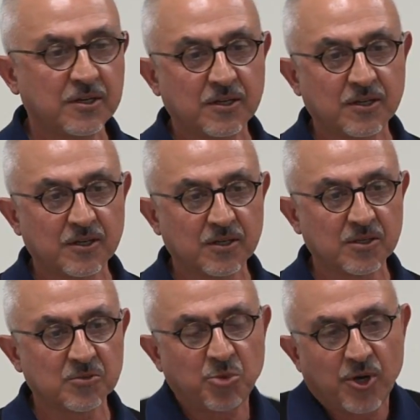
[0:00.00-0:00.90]

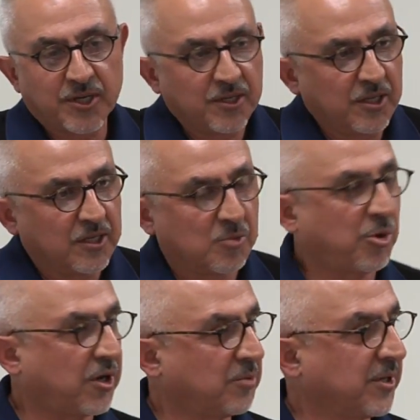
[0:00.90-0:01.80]
uh, party in a
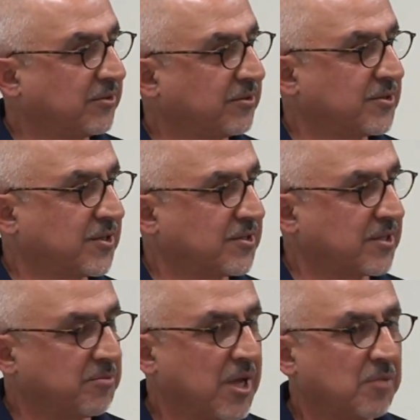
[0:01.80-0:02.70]
parliamentary
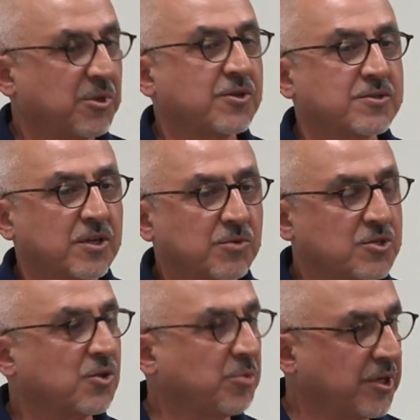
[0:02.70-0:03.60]
system because there was
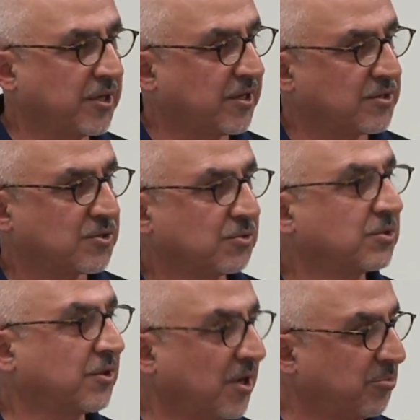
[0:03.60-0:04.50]
nobody else who
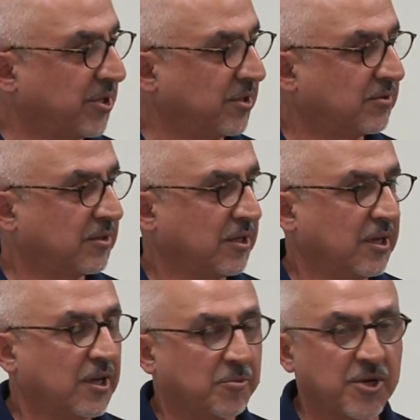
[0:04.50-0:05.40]
could compete.
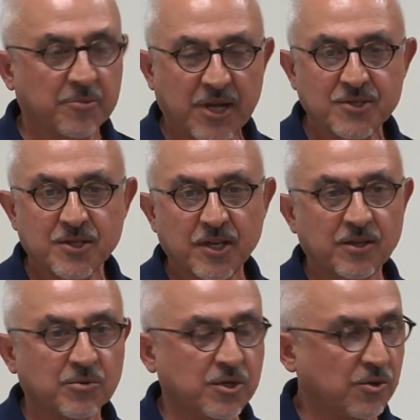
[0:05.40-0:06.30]
I mean, I'm not saying
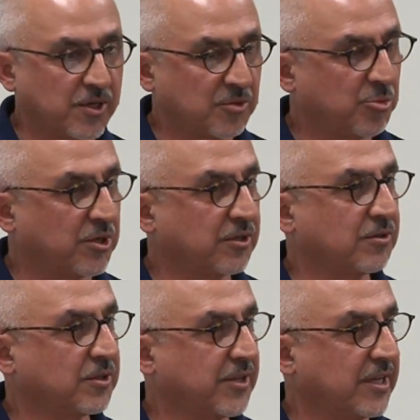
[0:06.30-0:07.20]
there were no other
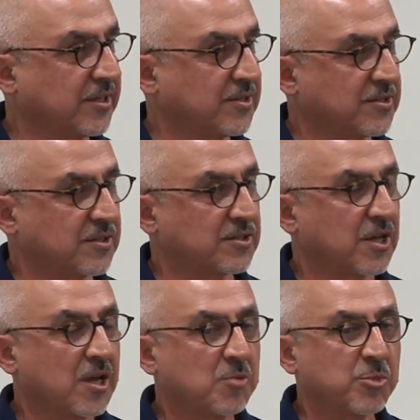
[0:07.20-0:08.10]
political tendencies,
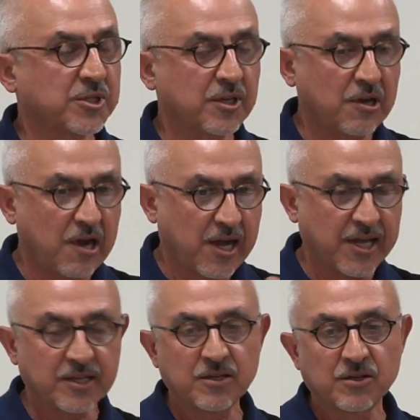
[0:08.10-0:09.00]
but the
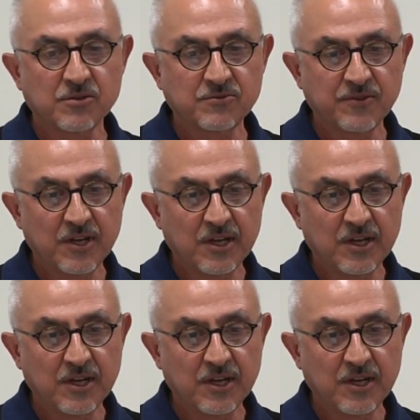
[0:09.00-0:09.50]
kind of